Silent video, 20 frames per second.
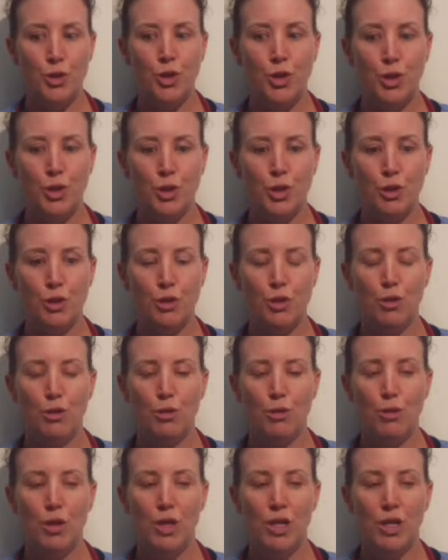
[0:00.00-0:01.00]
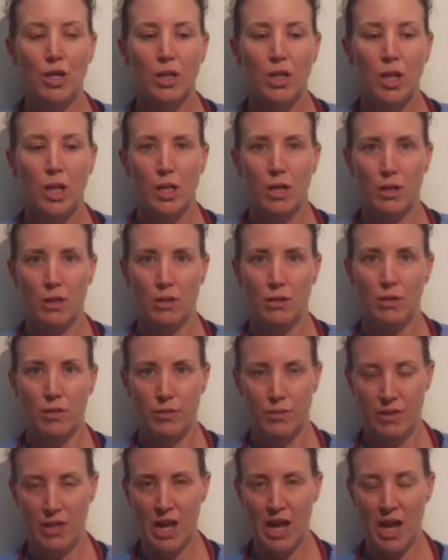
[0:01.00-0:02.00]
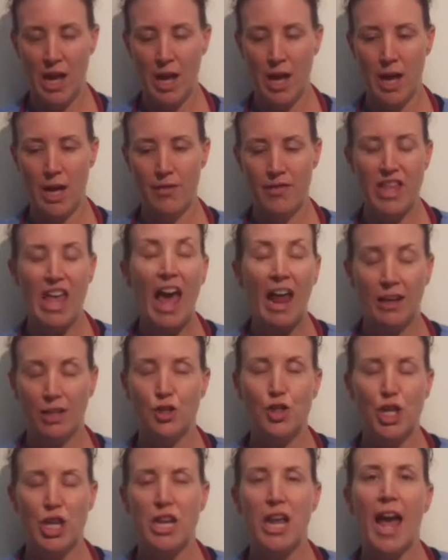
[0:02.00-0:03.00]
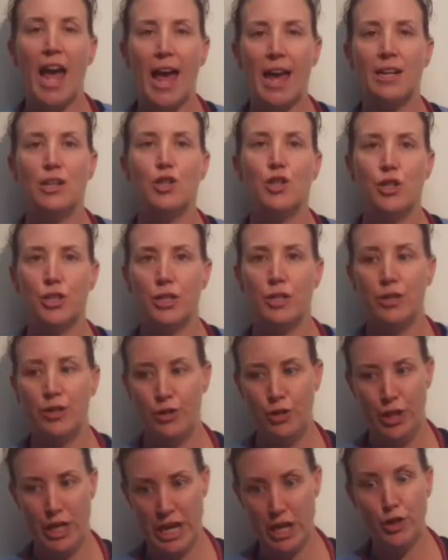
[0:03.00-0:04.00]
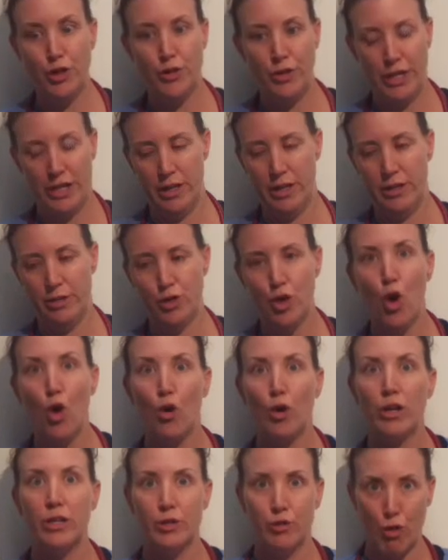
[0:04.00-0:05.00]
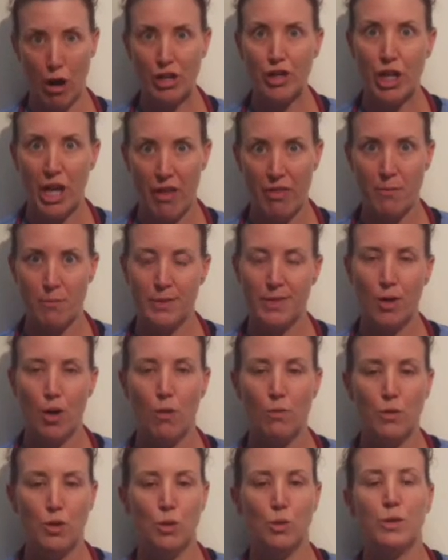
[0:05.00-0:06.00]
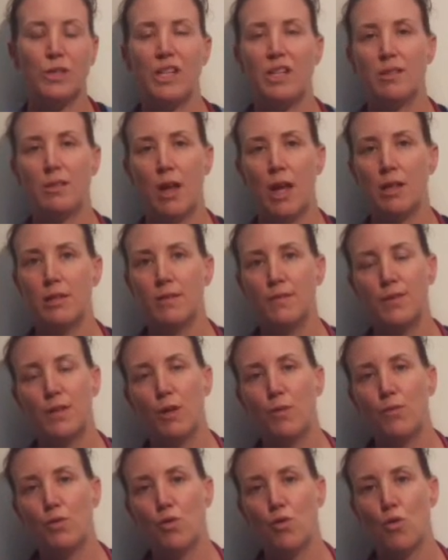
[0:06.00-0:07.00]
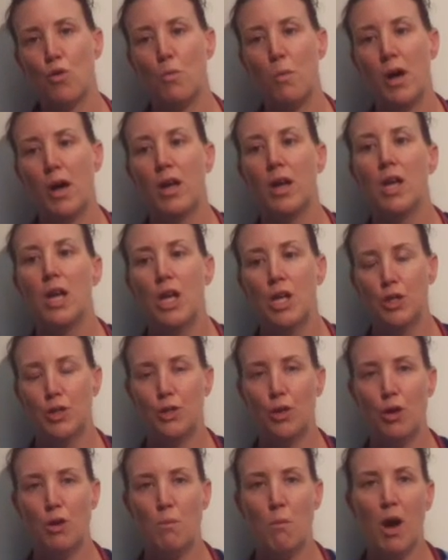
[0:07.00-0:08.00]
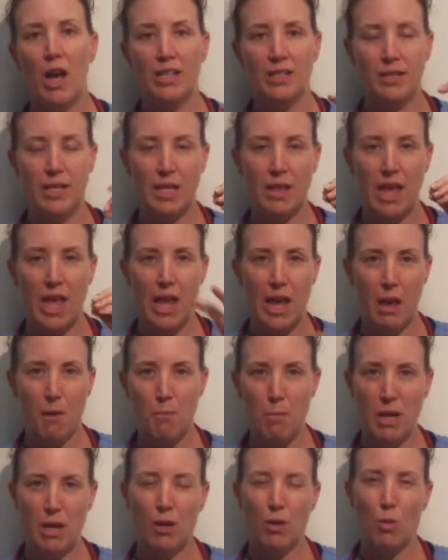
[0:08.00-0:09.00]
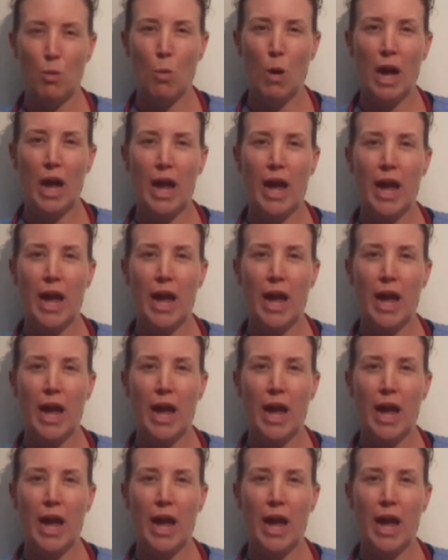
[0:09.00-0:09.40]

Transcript: due to the allergy and the dog scratching at themselves, you'll see signs of self-trauma. So you might see the hair bitten